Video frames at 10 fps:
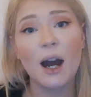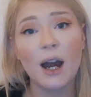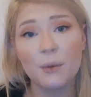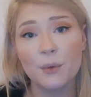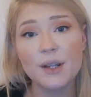
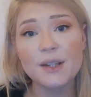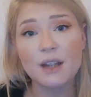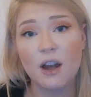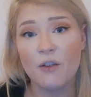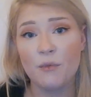high
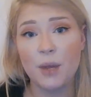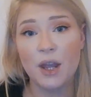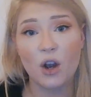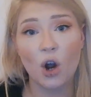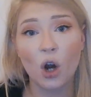risk of
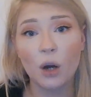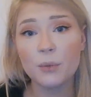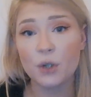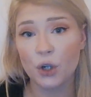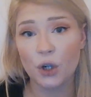being
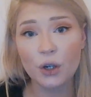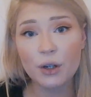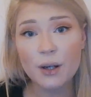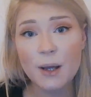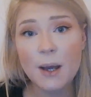harmed or hurt,